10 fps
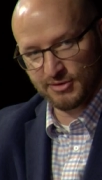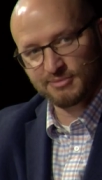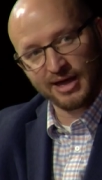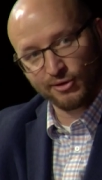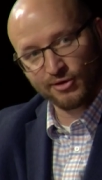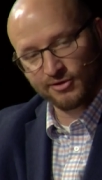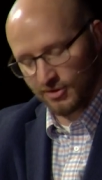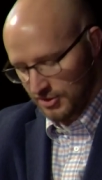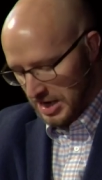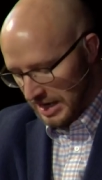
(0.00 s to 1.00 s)
and mothers,
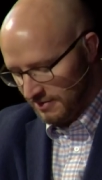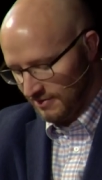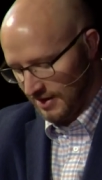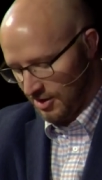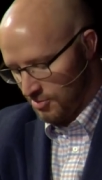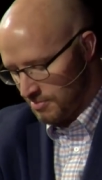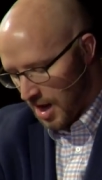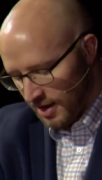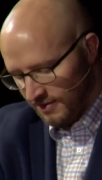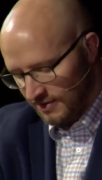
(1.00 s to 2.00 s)
our nuns and our
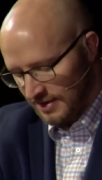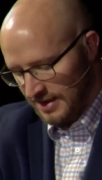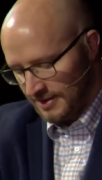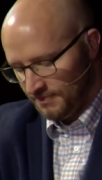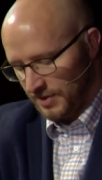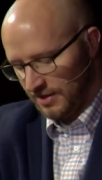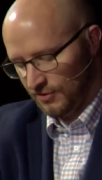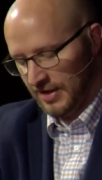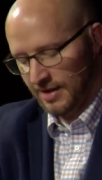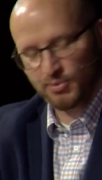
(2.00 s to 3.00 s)
monks,
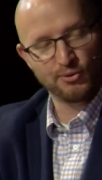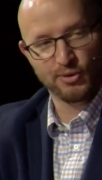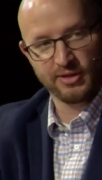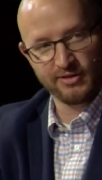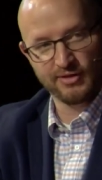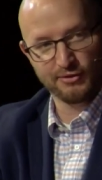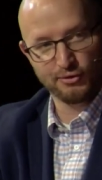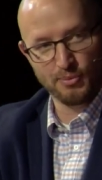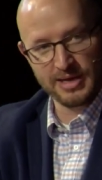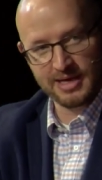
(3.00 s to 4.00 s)
it's not been realistic
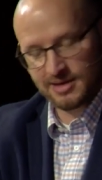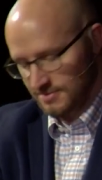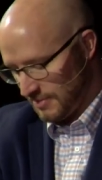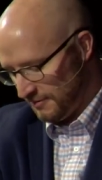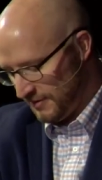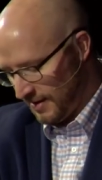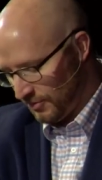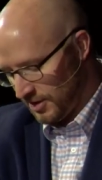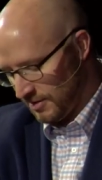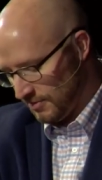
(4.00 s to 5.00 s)
for me. My
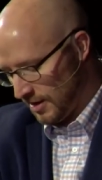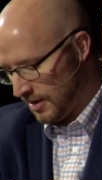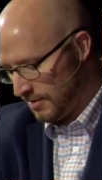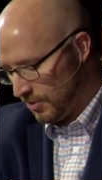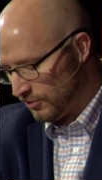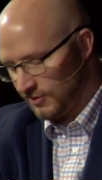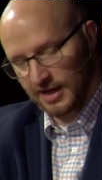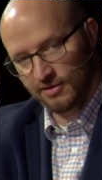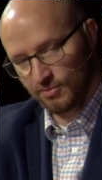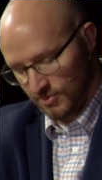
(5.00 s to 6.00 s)
family on most
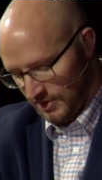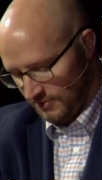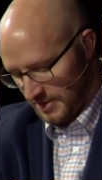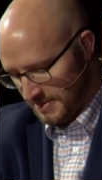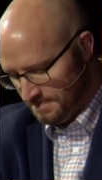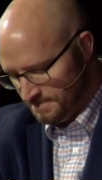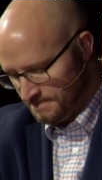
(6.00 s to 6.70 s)
days would miss me.